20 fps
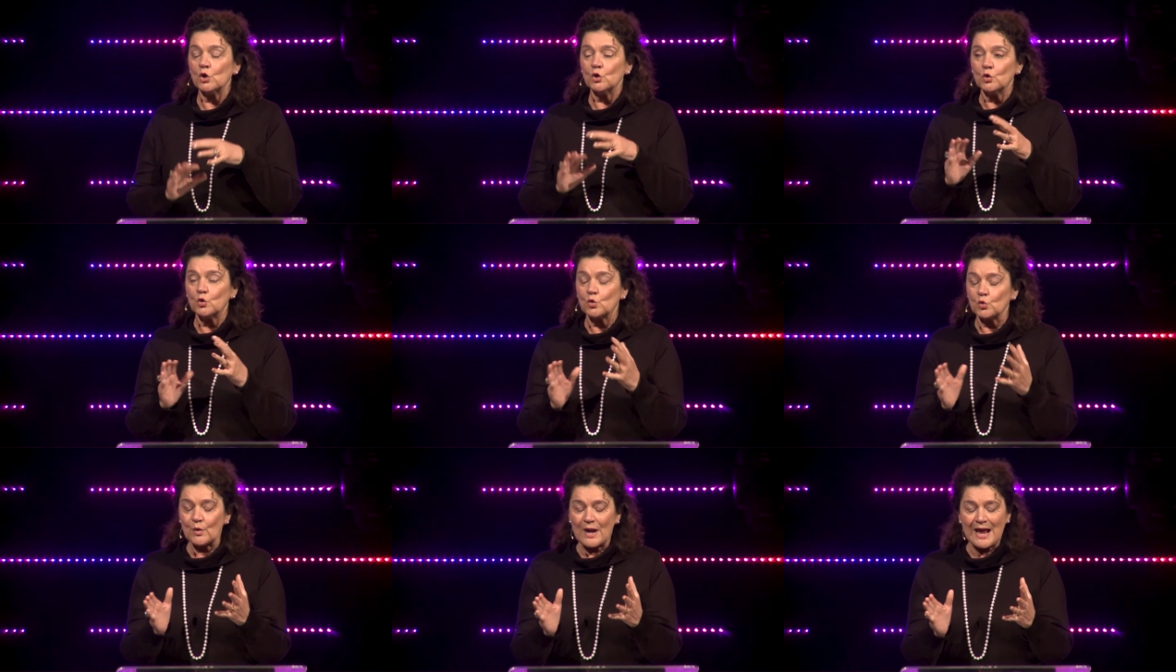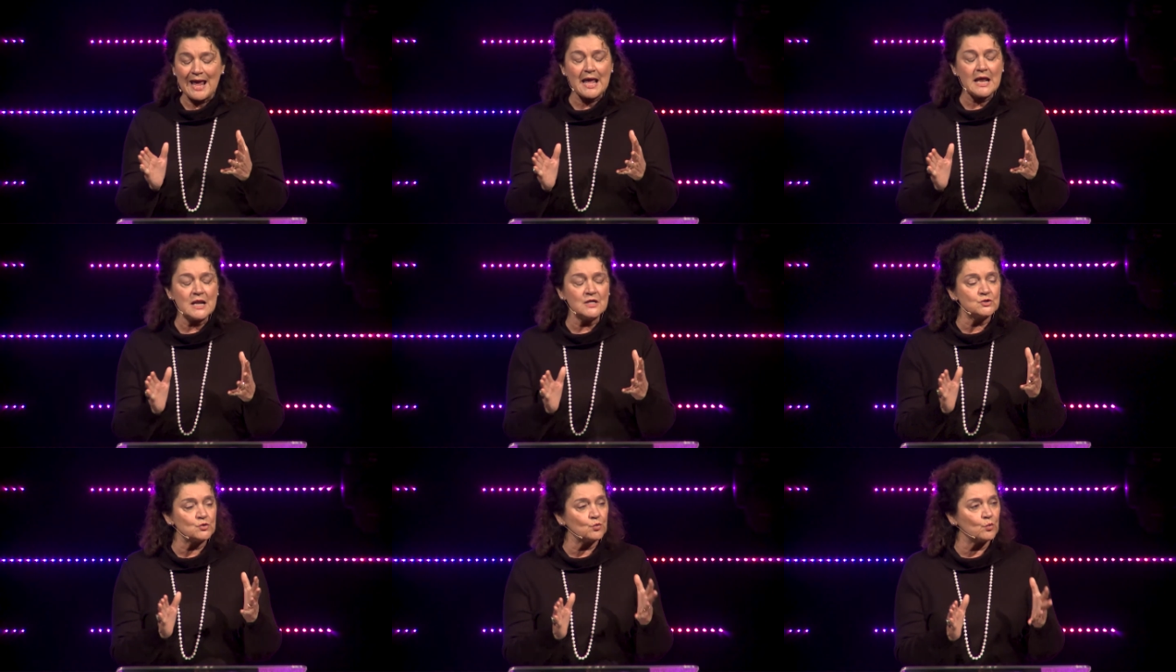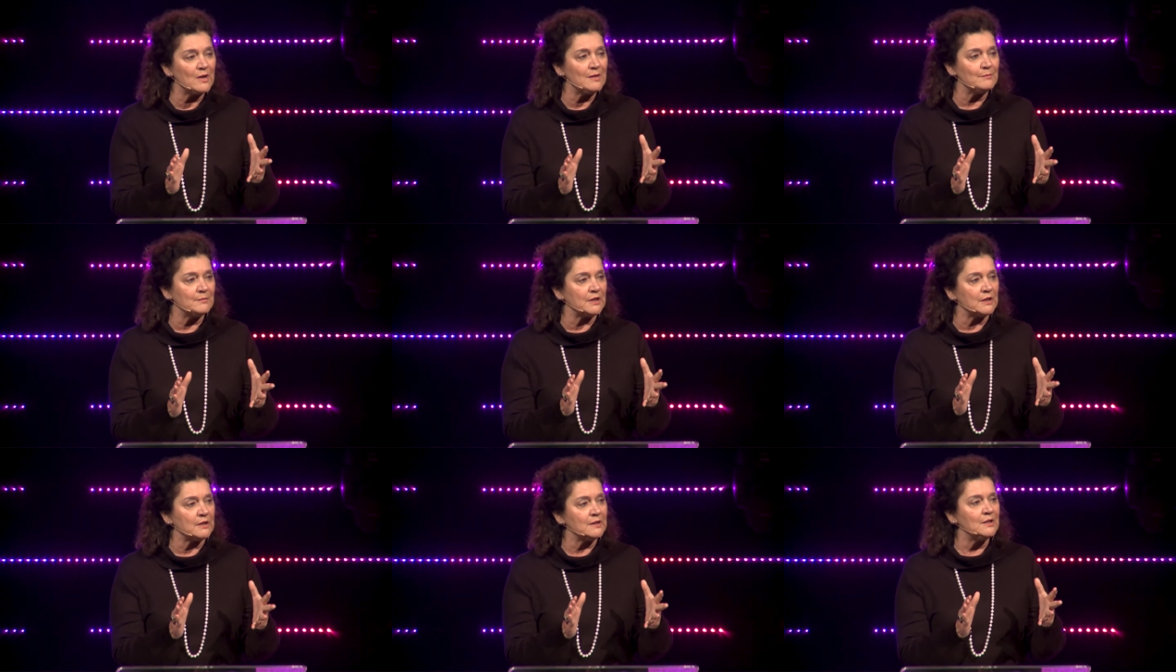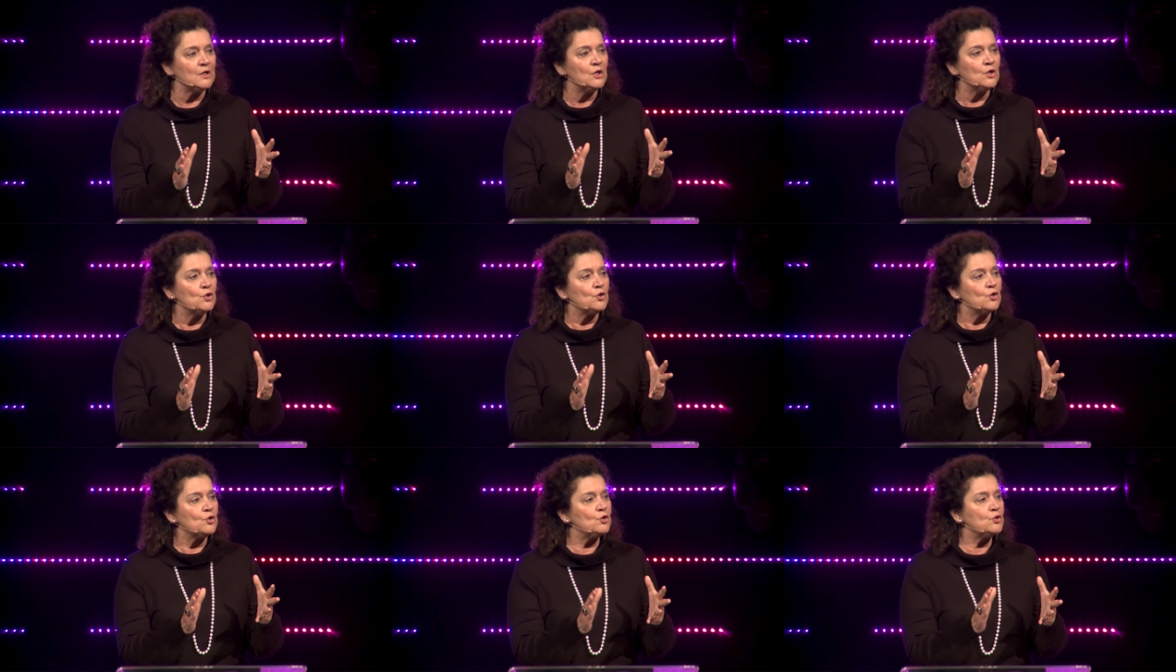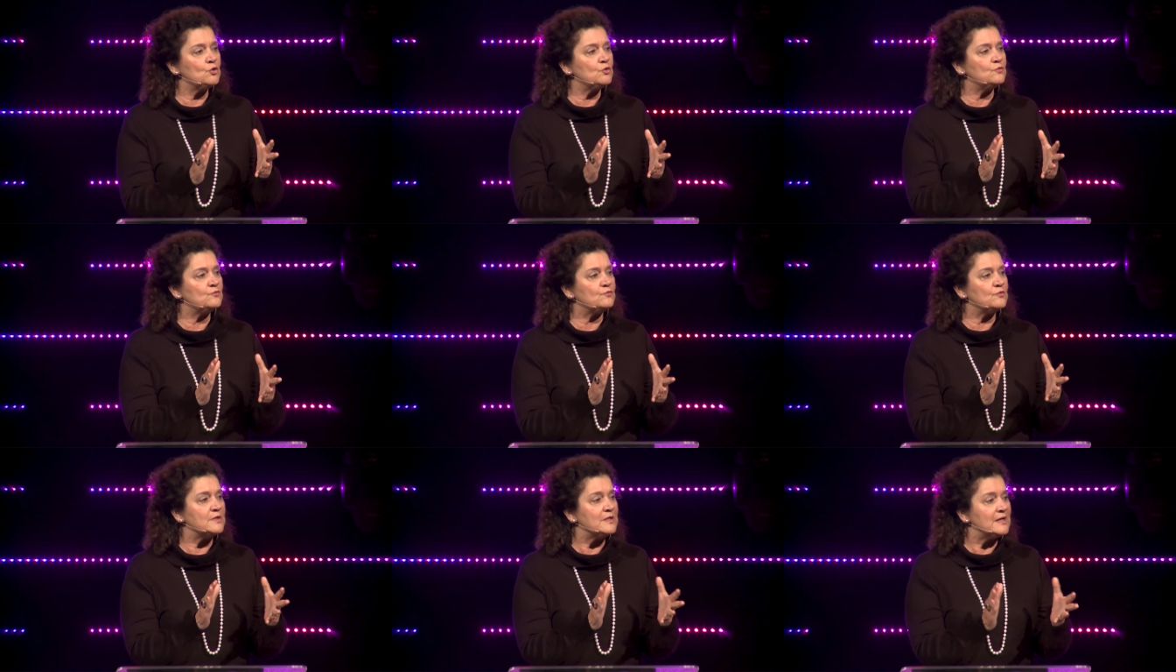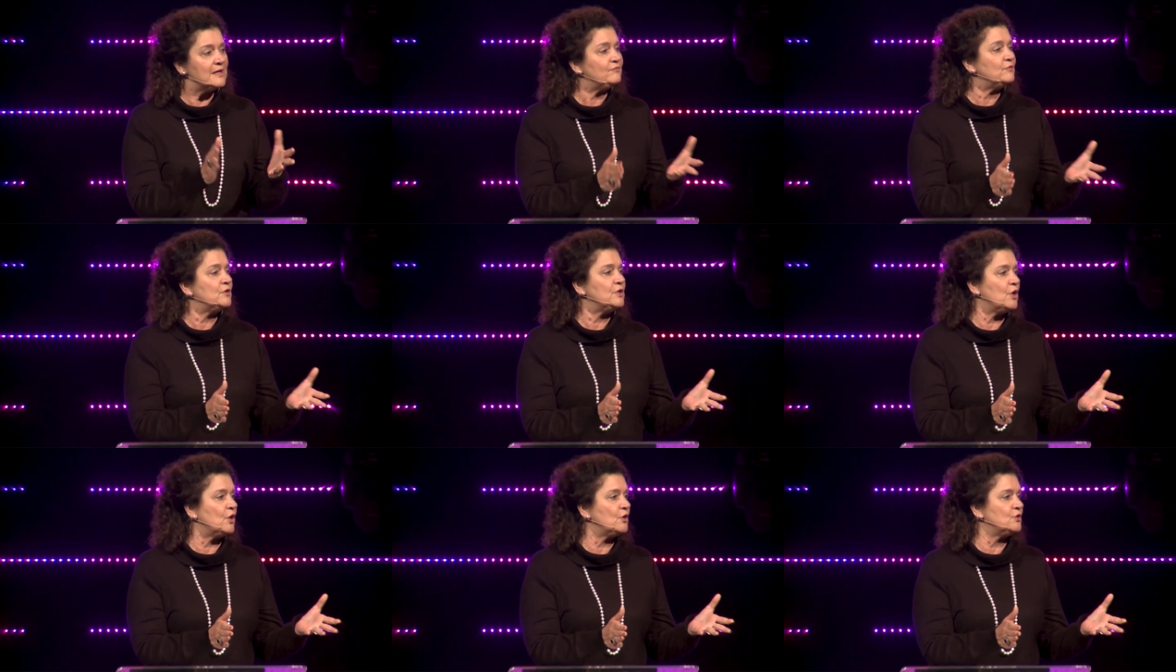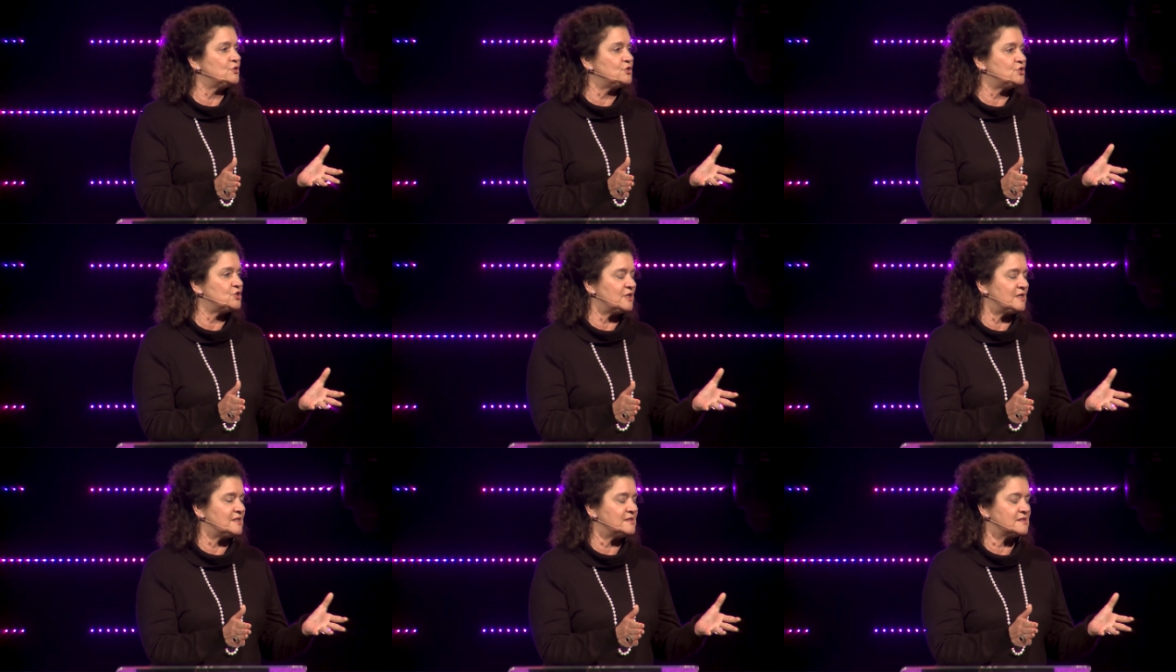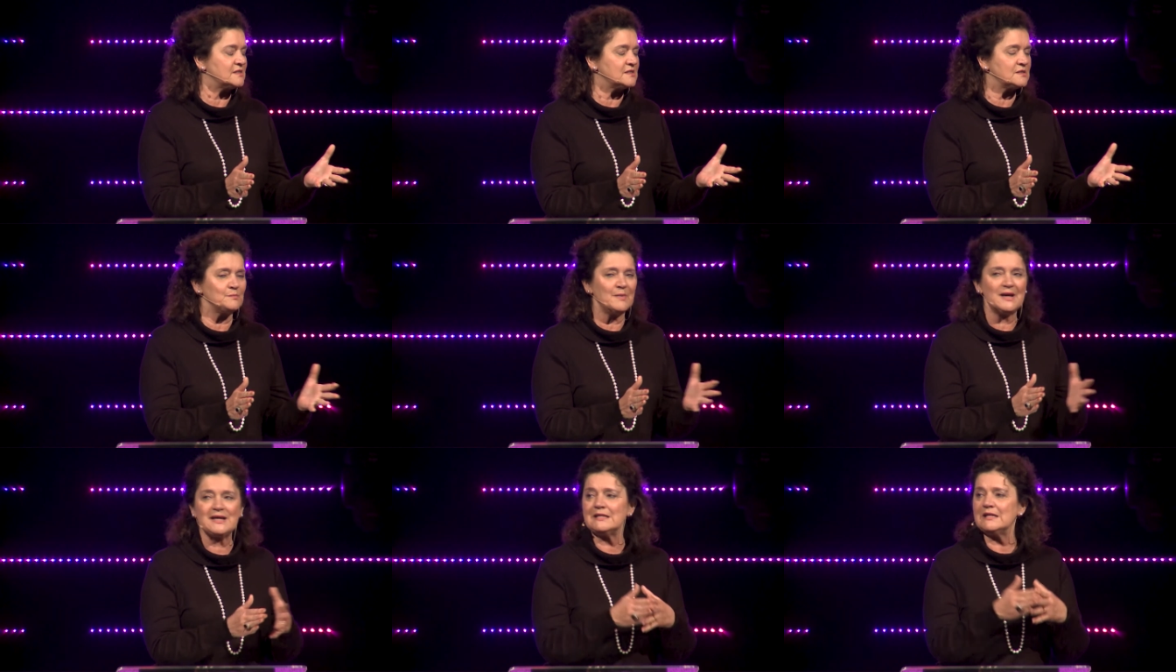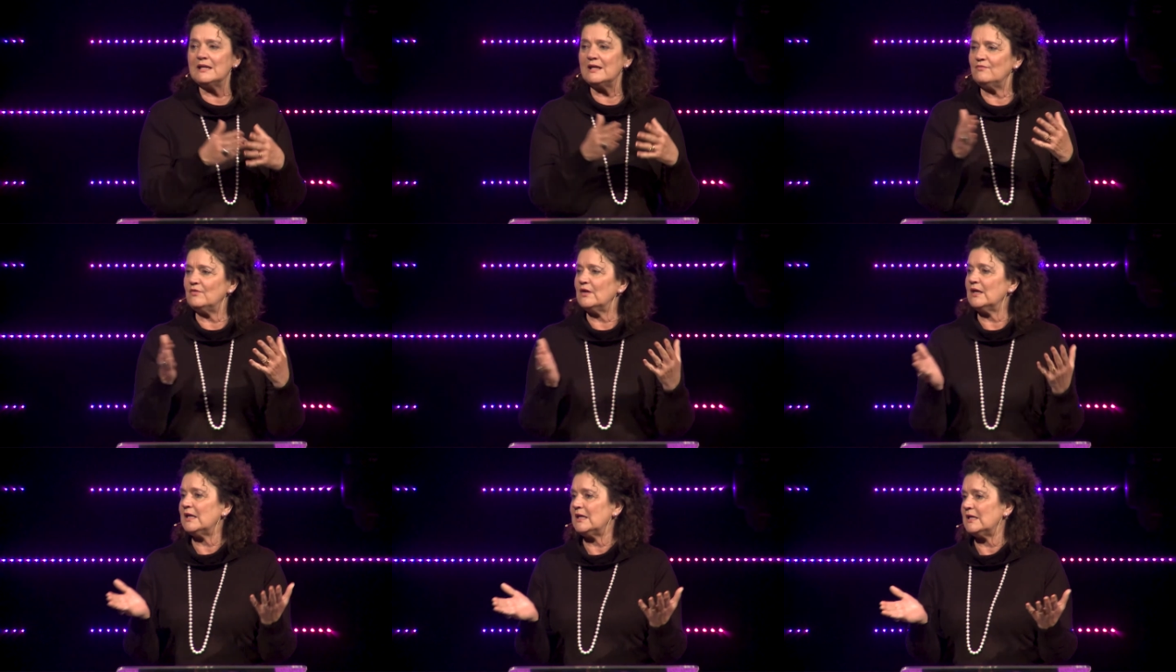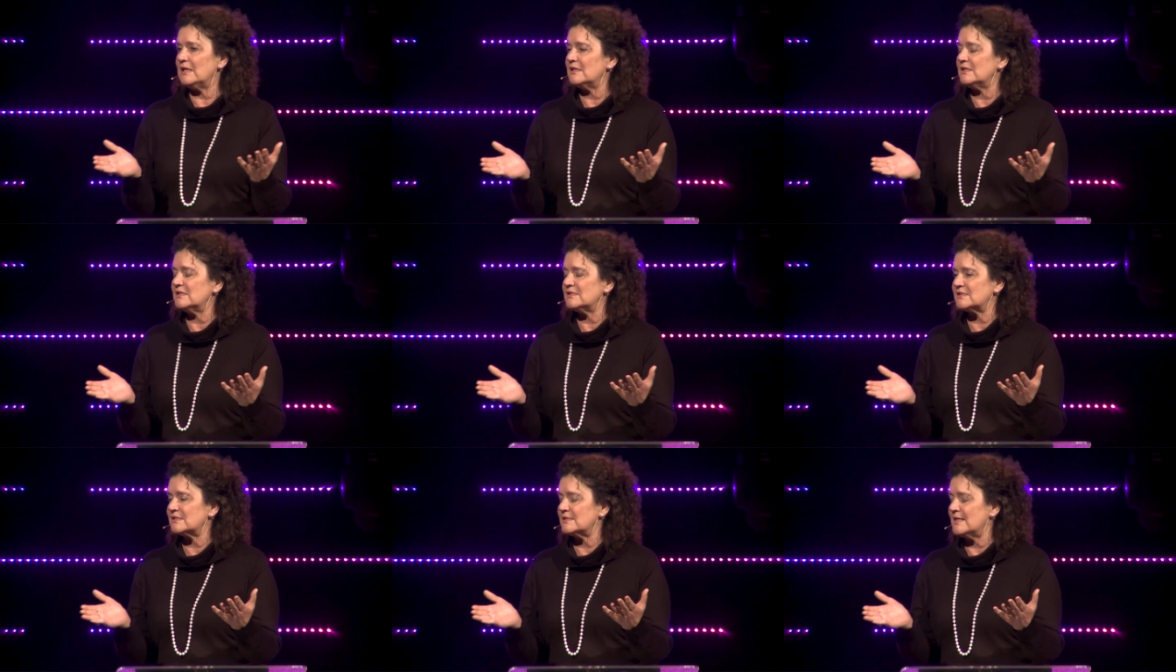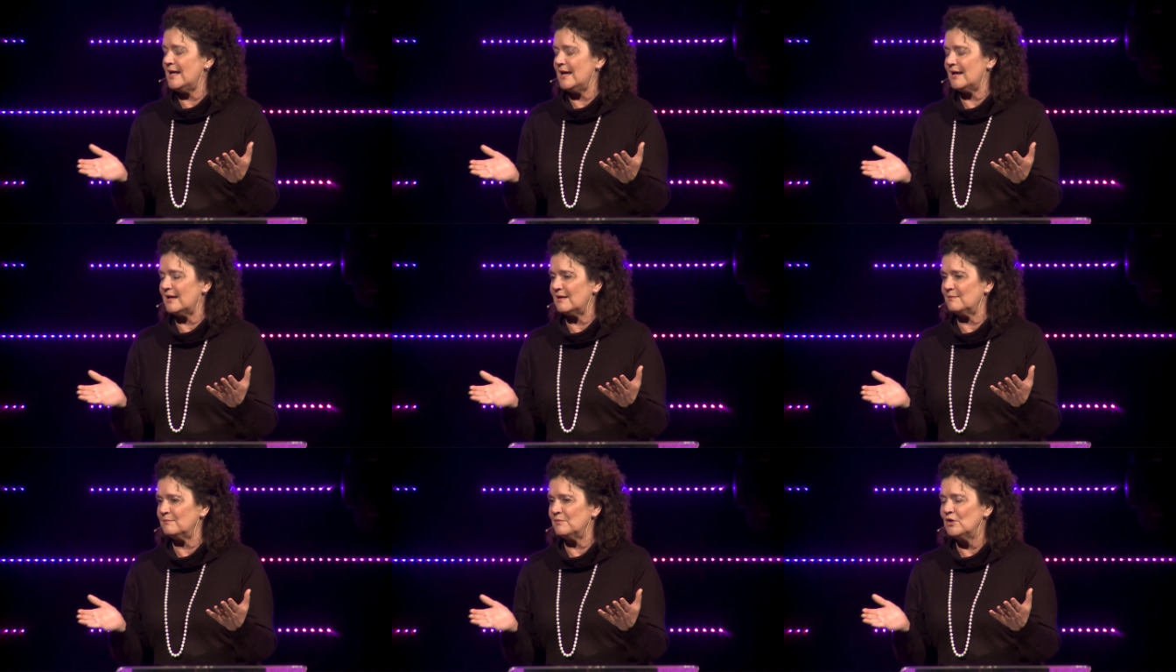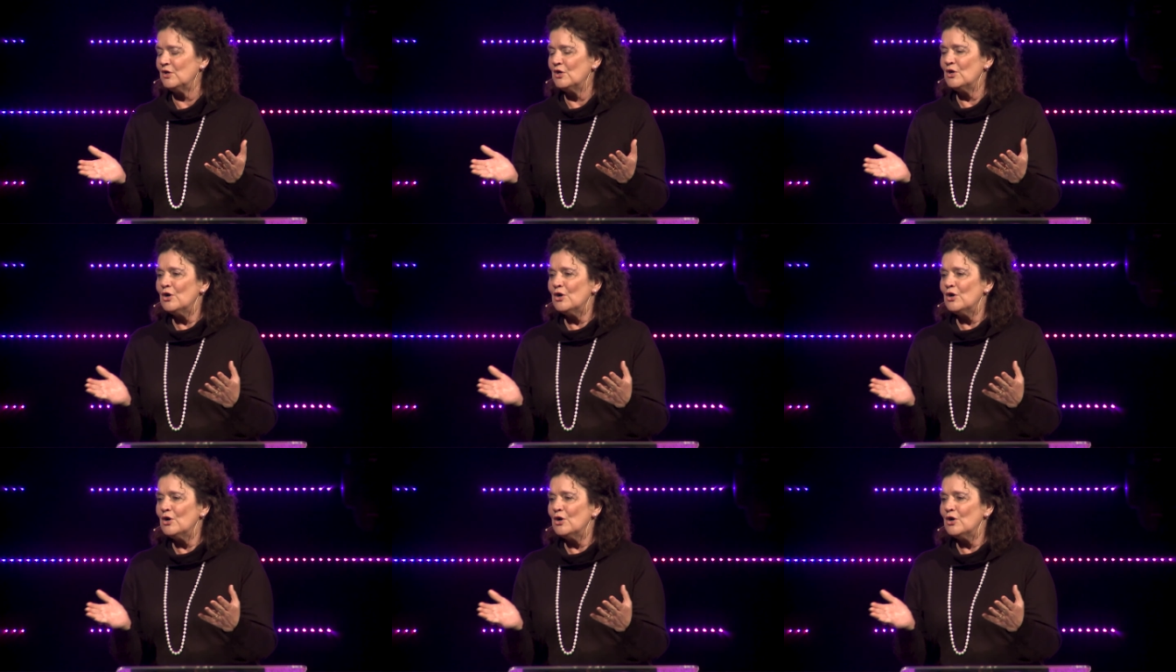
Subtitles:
grand women who've never known Jesus, may never hear his name,